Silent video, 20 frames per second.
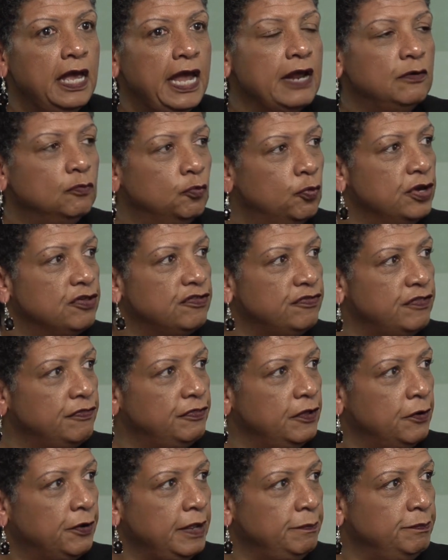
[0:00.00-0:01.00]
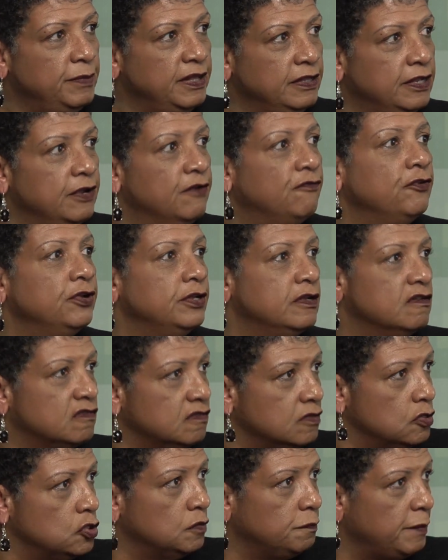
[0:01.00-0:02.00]
had wished that there had been different
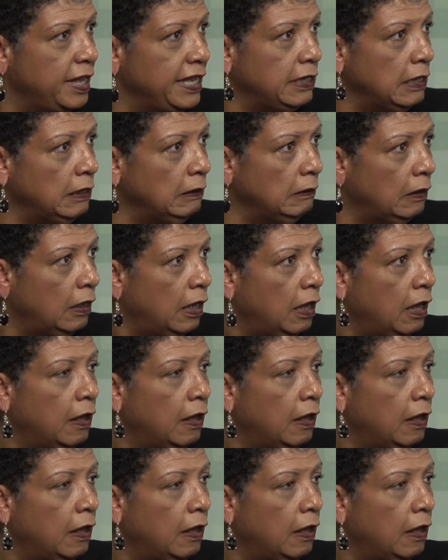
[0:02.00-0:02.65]
decision making.